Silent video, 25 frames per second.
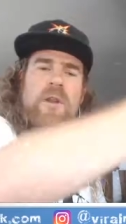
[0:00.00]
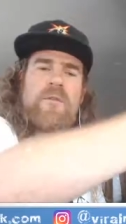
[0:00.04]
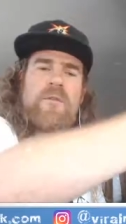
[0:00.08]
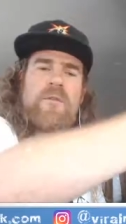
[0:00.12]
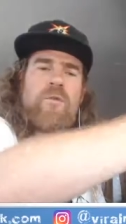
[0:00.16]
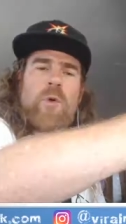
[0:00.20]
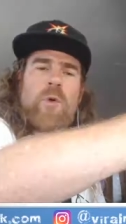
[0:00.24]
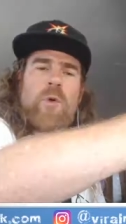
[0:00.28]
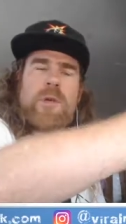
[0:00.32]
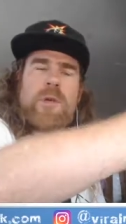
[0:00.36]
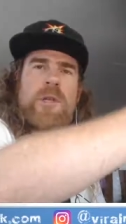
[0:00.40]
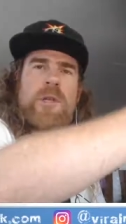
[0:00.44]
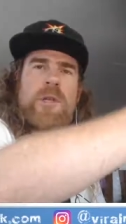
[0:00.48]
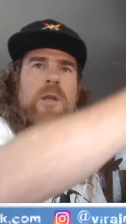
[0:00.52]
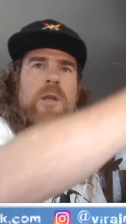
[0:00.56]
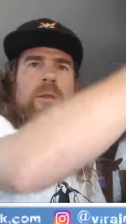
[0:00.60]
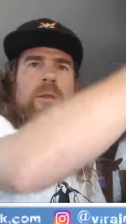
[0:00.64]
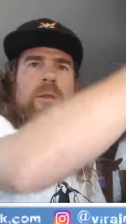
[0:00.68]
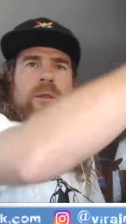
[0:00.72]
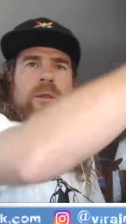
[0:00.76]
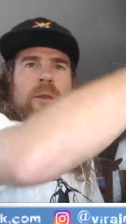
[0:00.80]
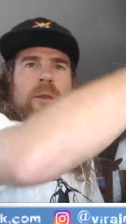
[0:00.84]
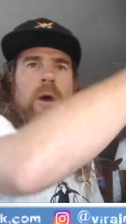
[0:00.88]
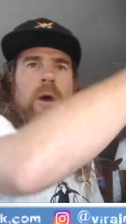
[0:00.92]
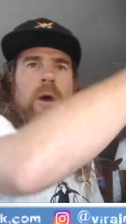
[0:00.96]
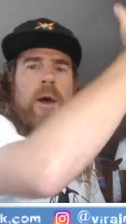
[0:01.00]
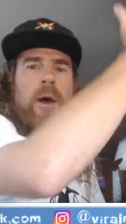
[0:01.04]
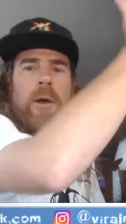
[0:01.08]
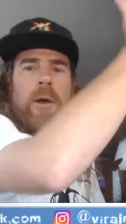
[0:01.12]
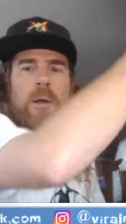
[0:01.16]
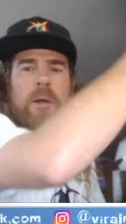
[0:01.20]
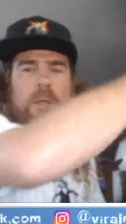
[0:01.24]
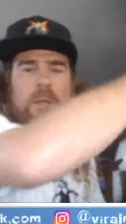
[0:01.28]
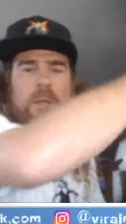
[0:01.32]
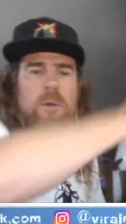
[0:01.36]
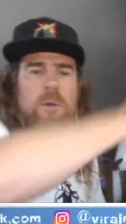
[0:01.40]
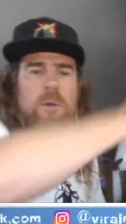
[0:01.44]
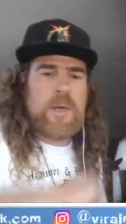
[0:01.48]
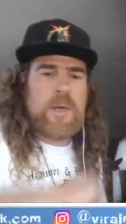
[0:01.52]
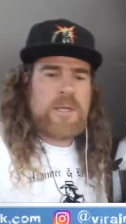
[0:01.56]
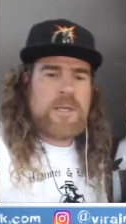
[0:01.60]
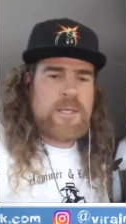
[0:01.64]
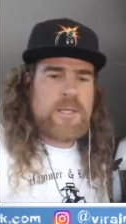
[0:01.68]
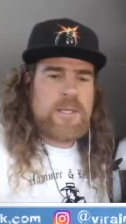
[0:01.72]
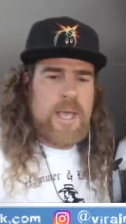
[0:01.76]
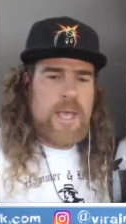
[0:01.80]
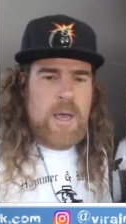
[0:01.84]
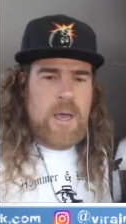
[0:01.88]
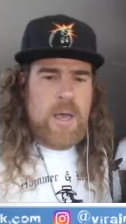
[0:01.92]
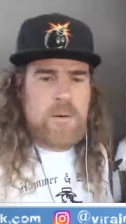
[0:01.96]
fourteenth, uh, a little ways
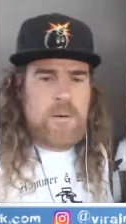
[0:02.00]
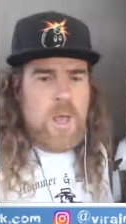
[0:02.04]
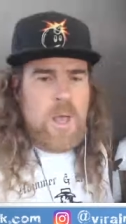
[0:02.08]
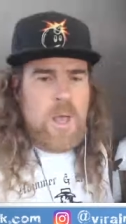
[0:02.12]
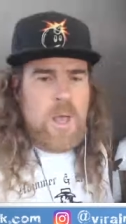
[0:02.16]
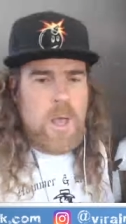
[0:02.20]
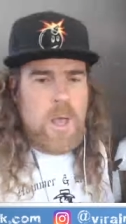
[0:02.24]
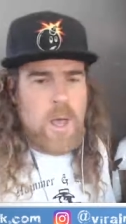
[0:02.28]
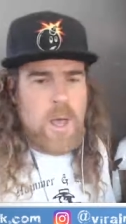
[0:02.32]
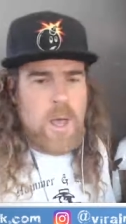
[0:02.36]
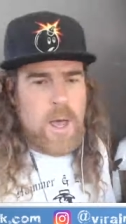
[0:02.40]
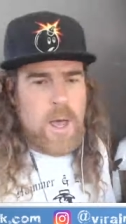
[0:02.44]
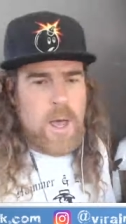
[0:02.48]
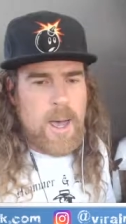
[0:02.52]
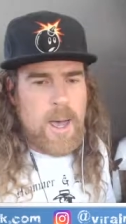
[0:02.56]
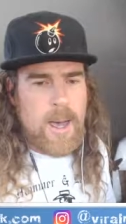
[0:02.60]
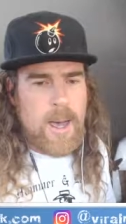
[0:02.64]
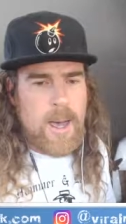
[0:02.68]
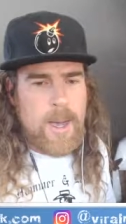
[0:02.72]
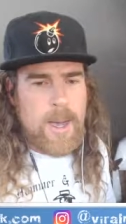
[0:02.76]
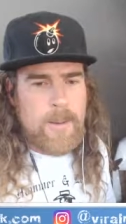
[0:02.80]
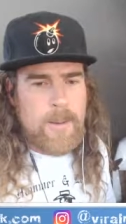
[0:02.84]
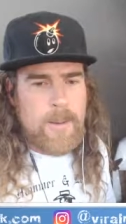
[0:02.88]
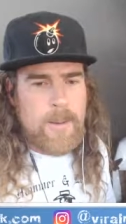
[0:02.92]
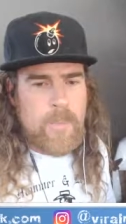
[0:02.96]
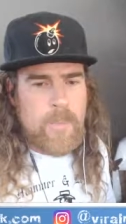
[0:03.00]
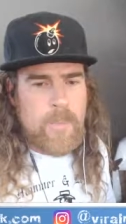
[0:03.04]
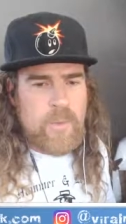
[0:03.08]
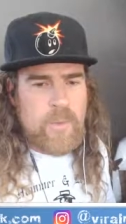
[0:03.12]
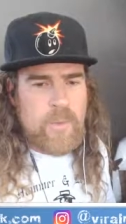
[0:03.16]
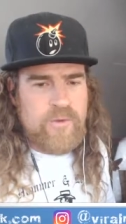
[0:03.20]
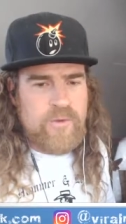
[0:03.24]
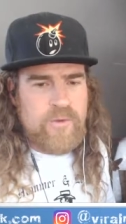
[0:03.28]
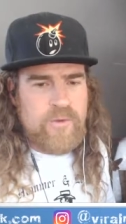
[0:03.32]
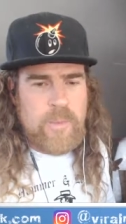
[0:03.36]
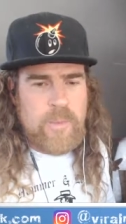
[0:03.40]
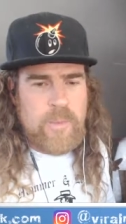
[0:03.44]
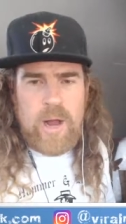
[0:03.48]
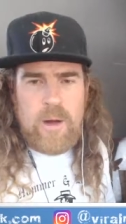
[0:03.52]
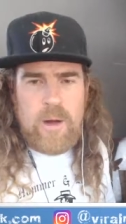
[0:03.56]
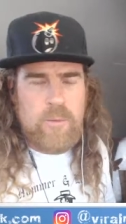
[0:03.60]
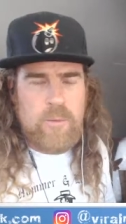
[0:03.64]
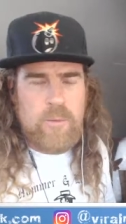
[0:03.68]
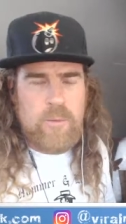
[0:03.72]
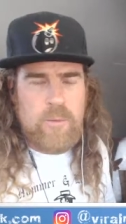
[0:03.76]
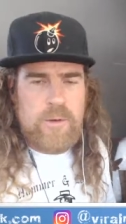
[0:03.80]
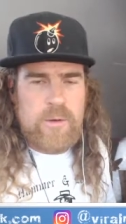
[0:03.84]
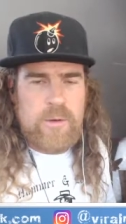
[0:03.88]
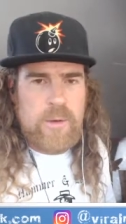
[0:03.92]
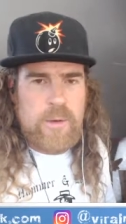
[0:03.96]
down um, from there,
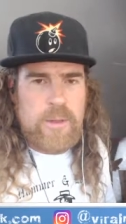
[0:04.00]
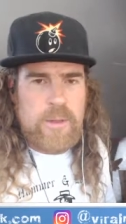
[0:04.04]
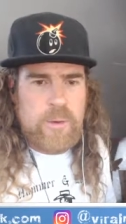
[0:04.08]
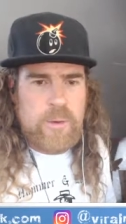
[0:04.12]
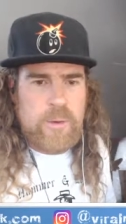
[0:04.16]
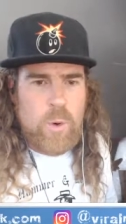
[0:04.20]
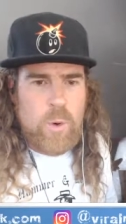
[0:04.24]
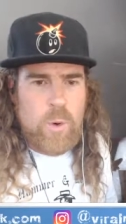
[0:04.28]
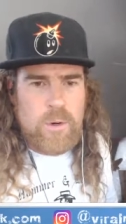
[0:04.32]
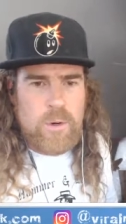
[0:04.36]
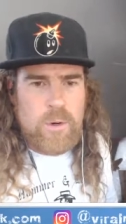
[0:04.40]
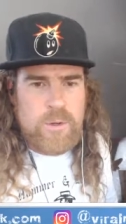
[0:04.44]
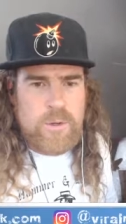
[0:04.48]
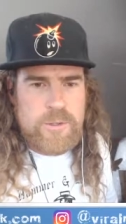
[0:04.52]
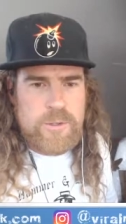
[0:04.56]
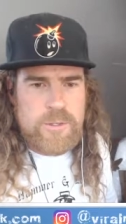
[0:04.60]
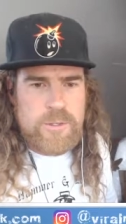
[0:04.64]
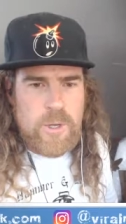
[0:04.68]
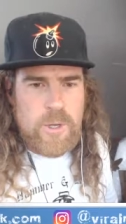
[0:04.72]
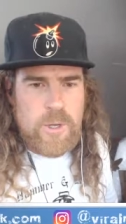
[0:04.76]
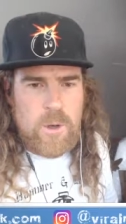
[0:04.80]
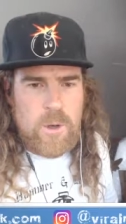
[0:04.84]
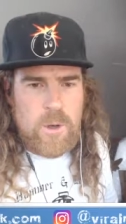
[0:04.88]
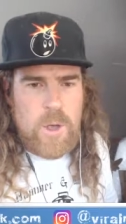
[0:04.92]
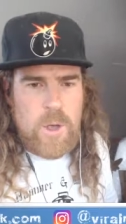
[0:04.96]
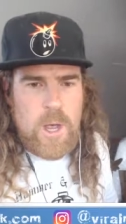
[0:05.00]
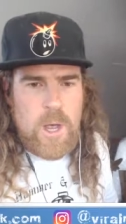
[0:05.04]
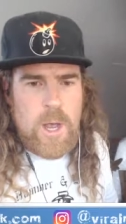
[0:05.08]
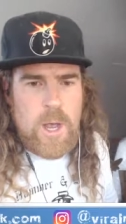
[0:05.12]
really around the corner. So.